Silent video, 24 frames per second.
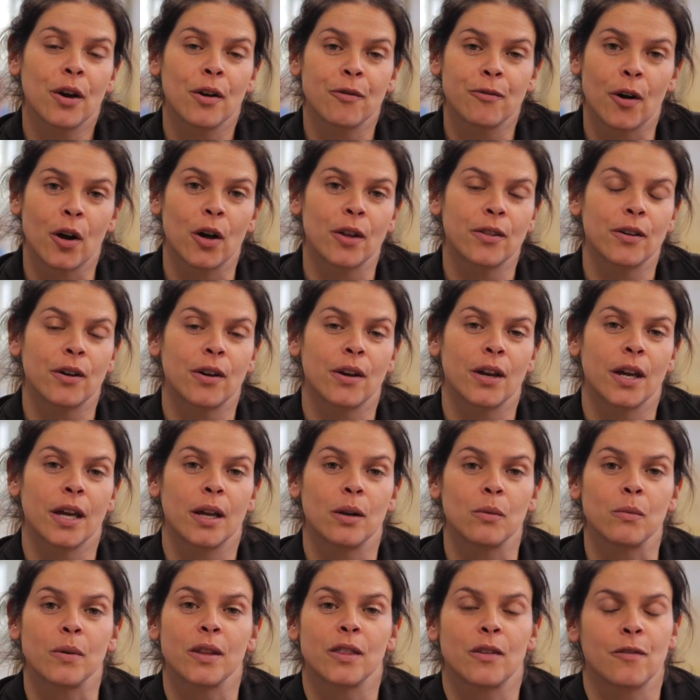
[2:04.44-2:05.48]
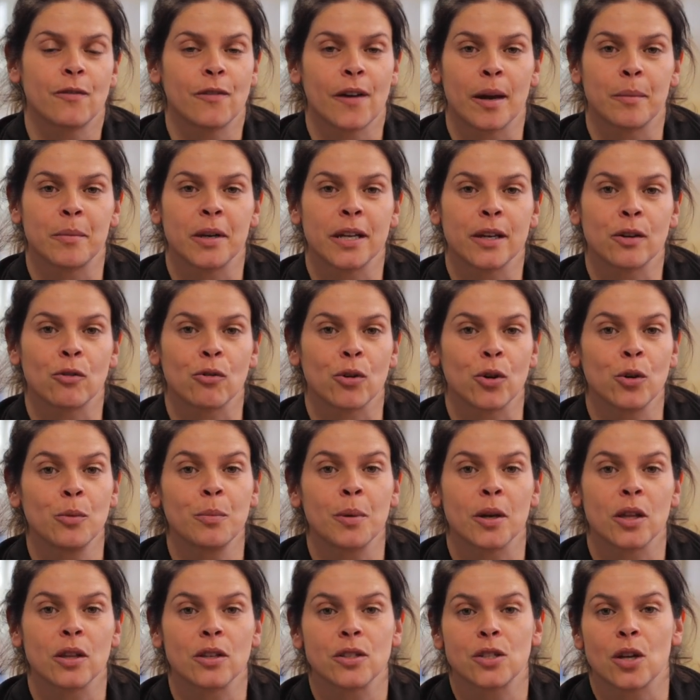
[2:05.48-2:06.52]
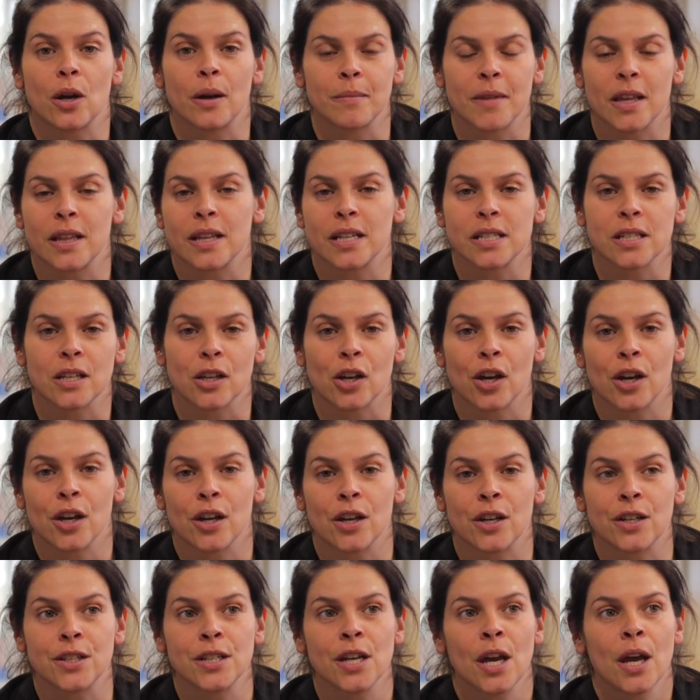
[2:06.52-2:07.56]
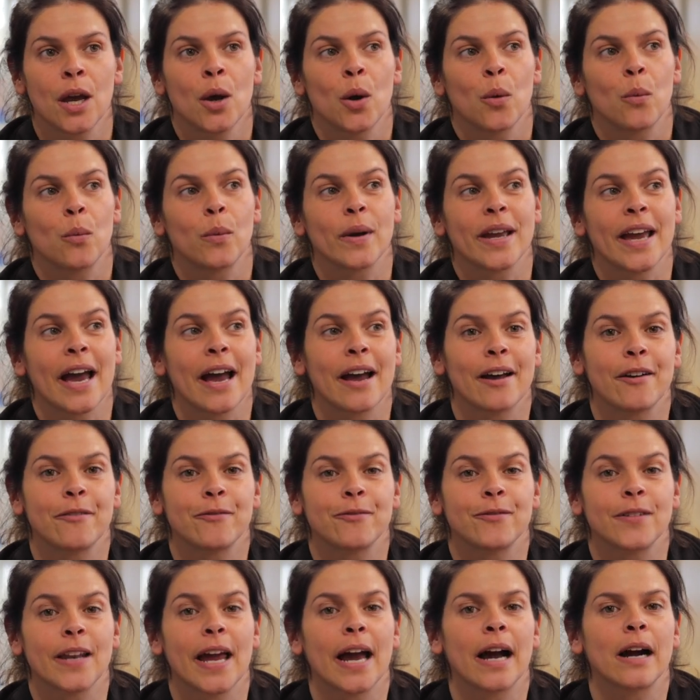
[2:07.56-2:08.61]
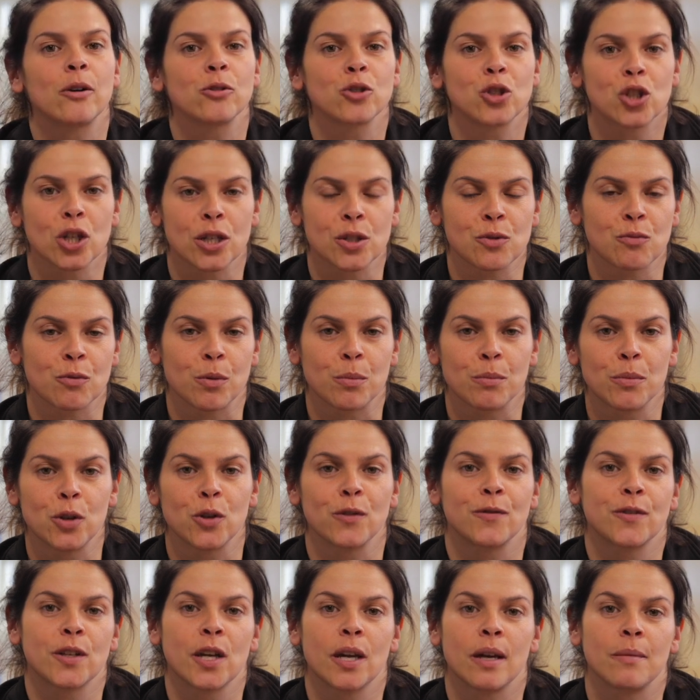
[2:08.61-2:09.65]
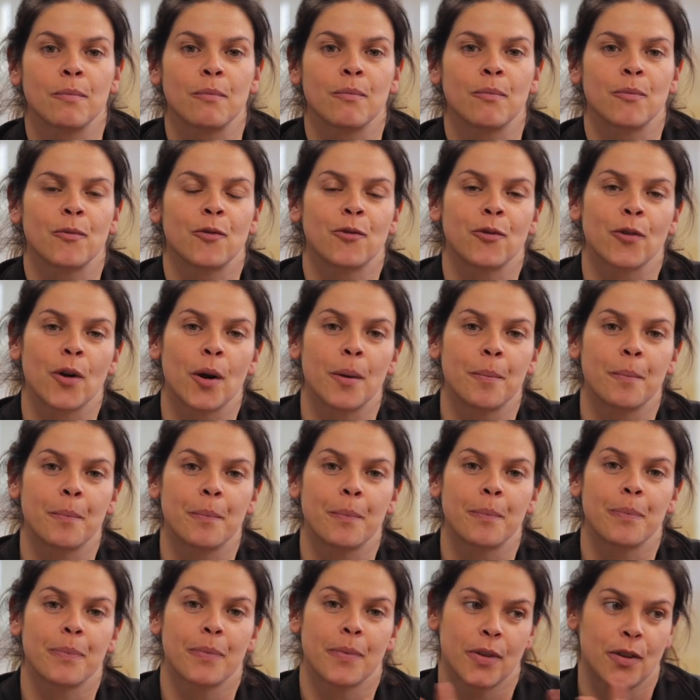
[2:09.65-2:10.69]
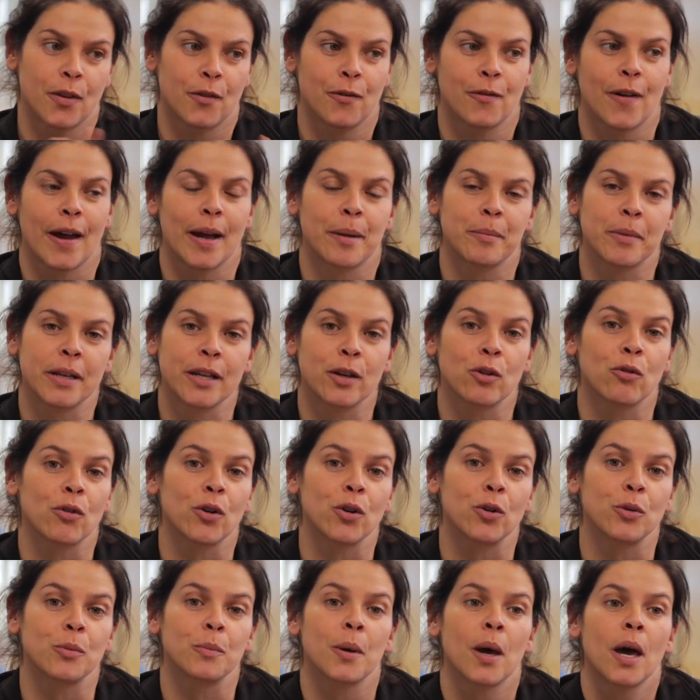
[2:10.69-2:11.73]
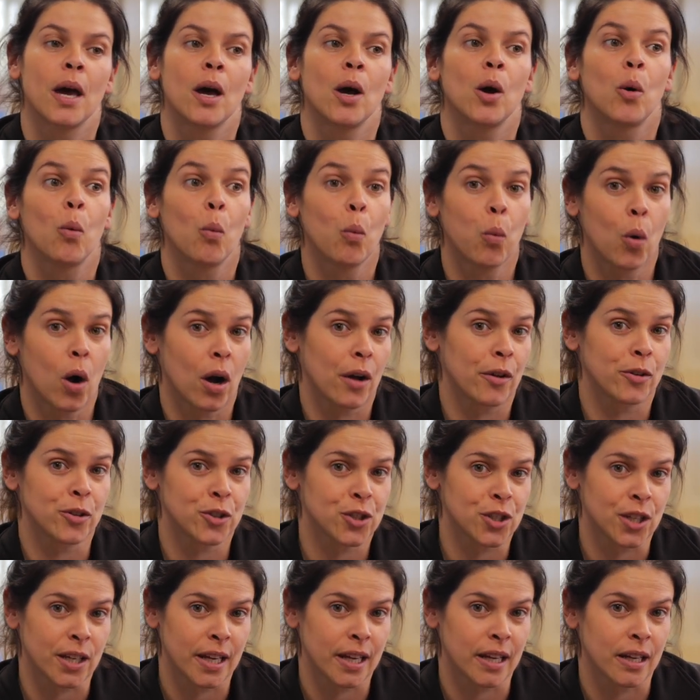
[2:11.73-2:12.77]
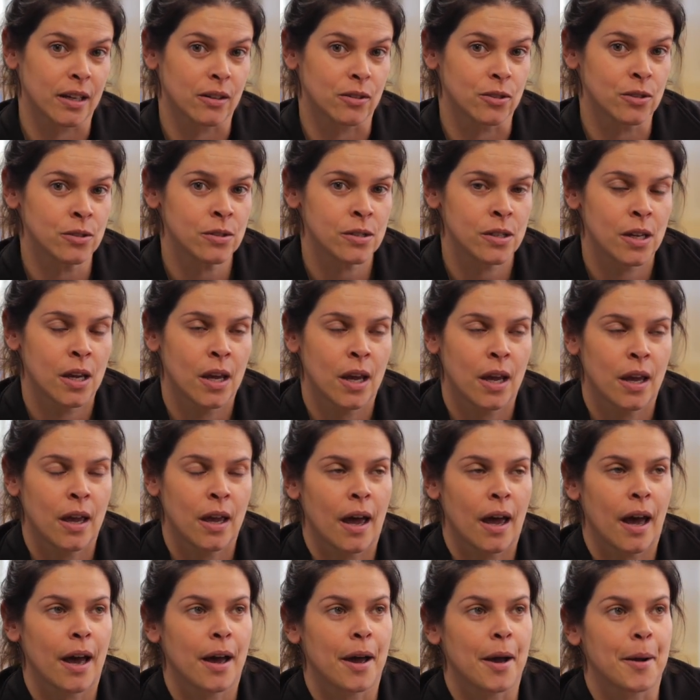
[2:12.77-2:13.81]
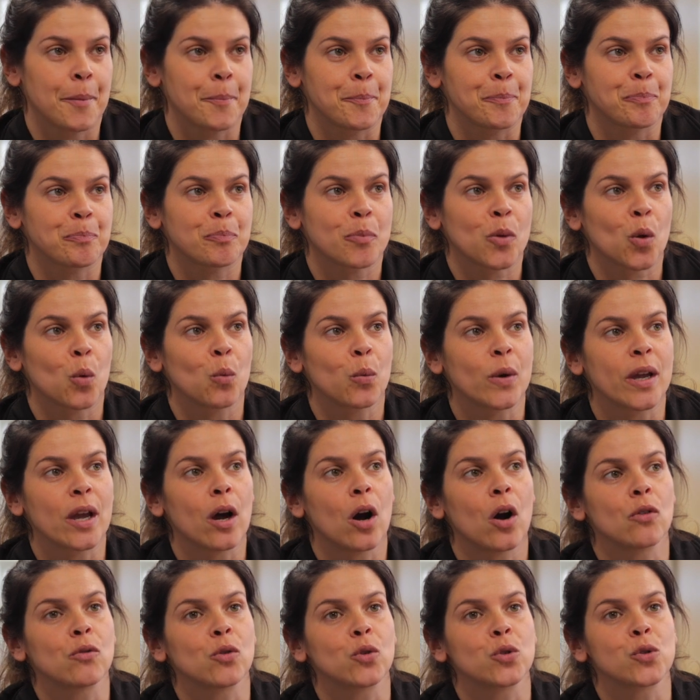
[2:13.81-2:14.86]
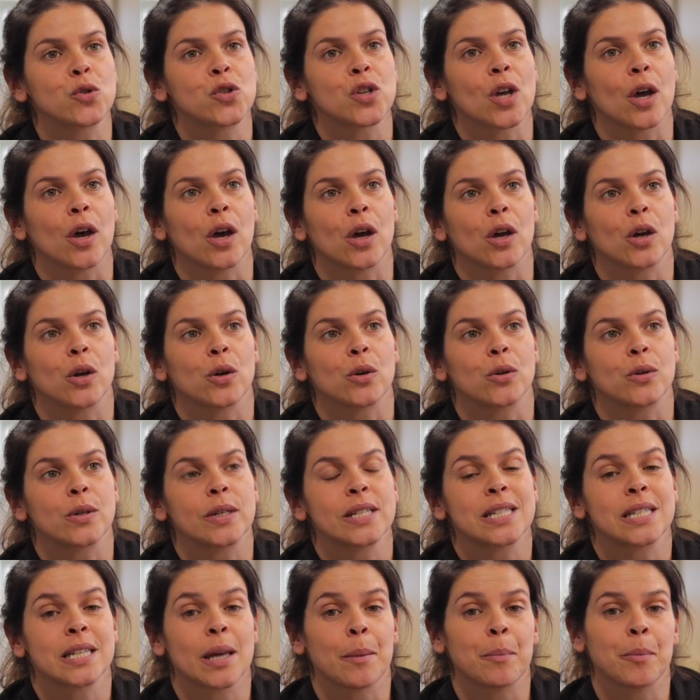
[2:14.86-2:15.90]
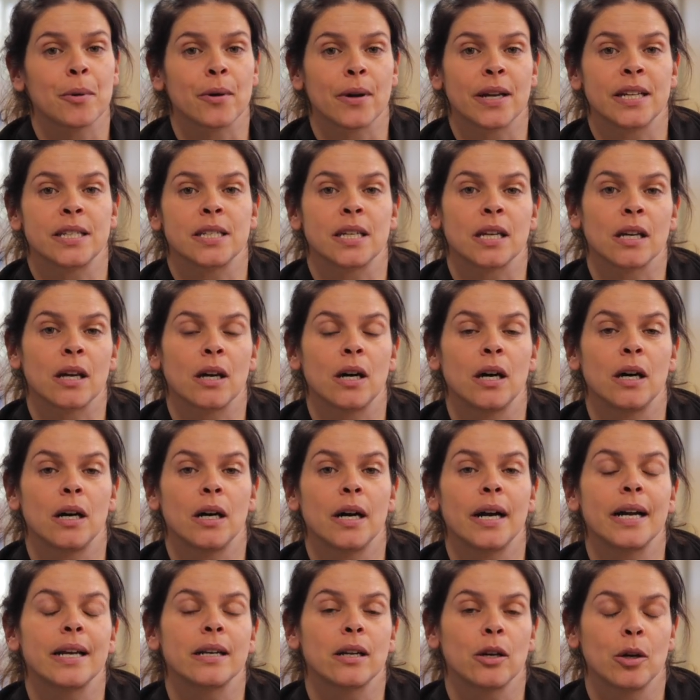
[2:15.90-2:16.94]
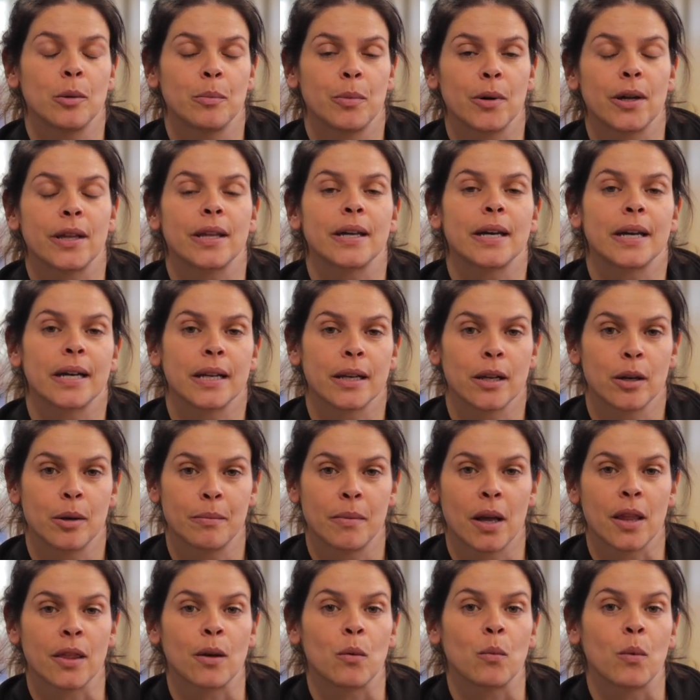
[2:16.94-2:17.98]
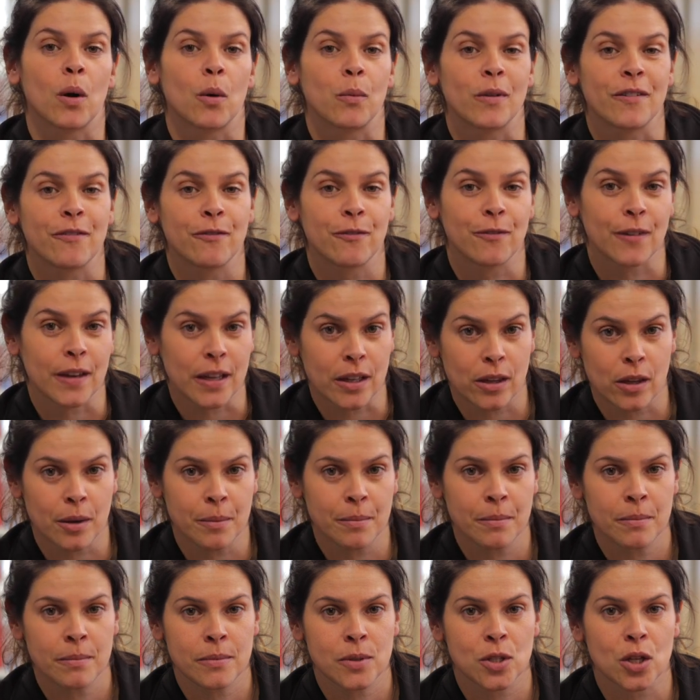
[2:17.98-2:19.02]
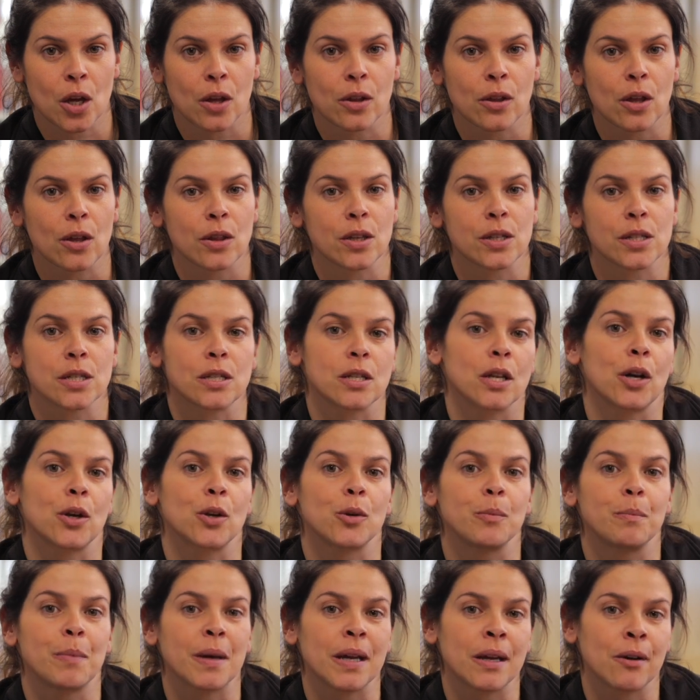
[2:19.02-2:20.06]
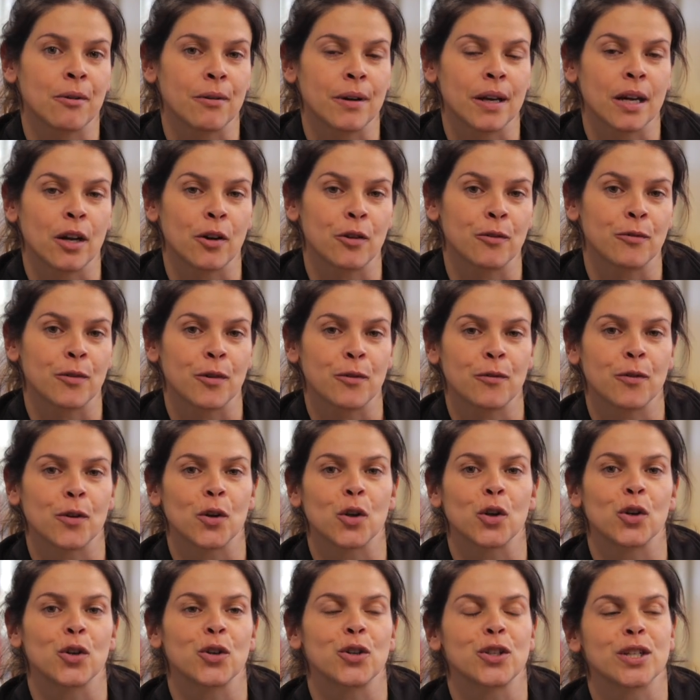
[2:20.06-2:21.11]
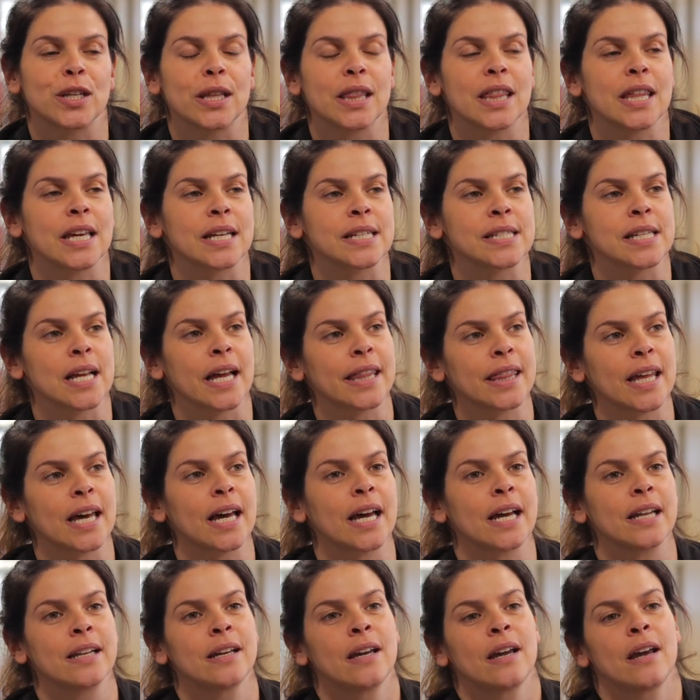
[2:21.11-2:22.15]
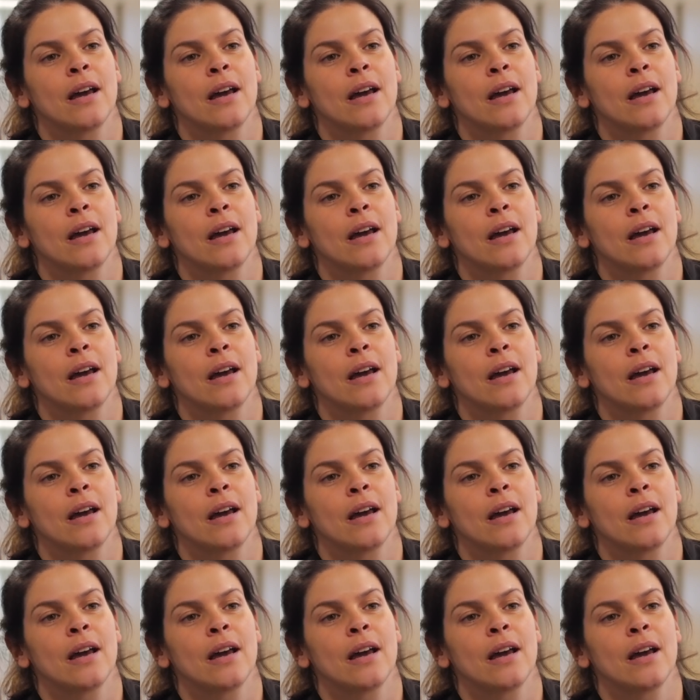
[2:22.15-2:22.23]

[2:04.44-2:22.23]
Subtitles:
her father, in with the family group at the time that this occurred, we have now just removed him from the family group while she heals. We are also separating her and her brother and her mother while we feed them, so that there's no bickering over food and things like that.